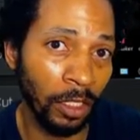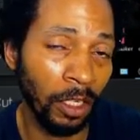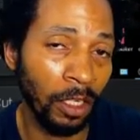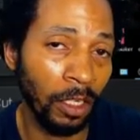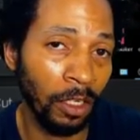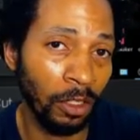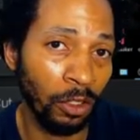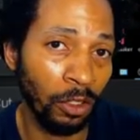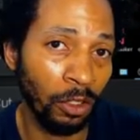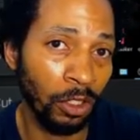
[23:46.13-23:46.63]

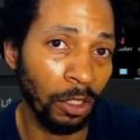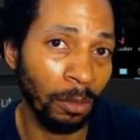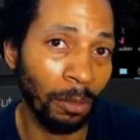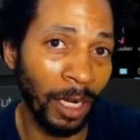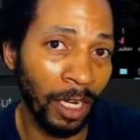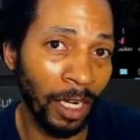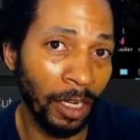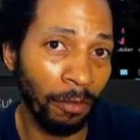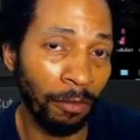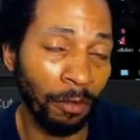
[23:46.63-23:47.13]
use your
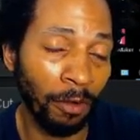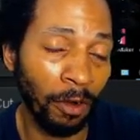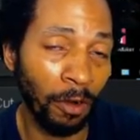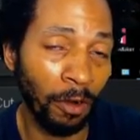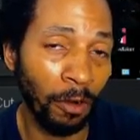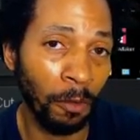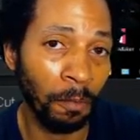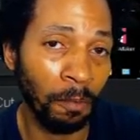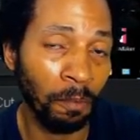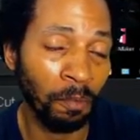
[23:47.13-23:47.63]
microphone
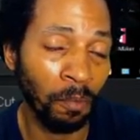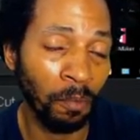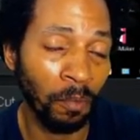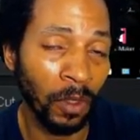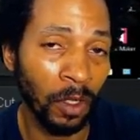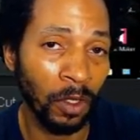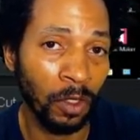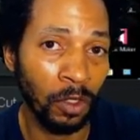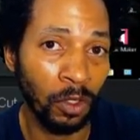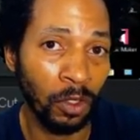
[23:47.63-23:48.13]

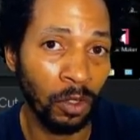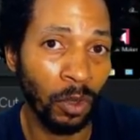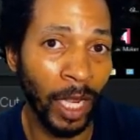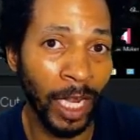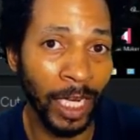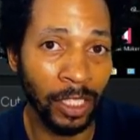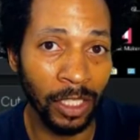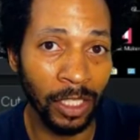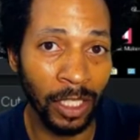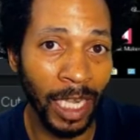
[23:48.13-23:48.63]
to actually
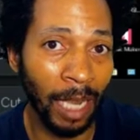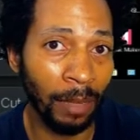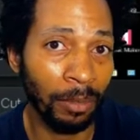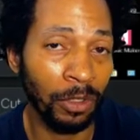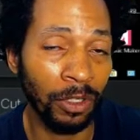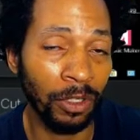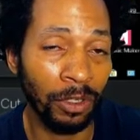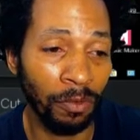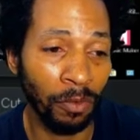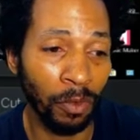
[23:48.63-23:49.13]
capture your
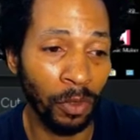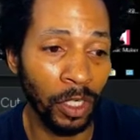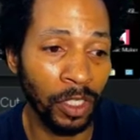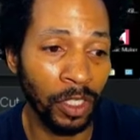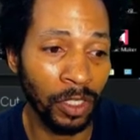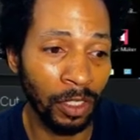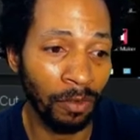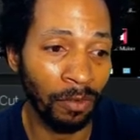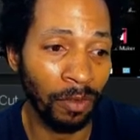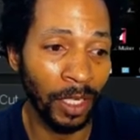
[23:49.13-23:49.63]
voice, stuff
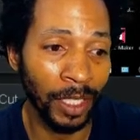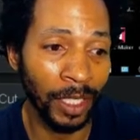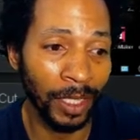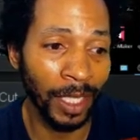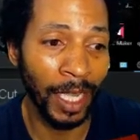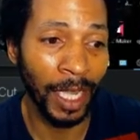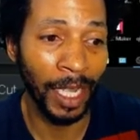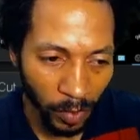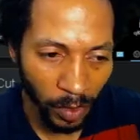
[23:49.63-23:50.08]
like that.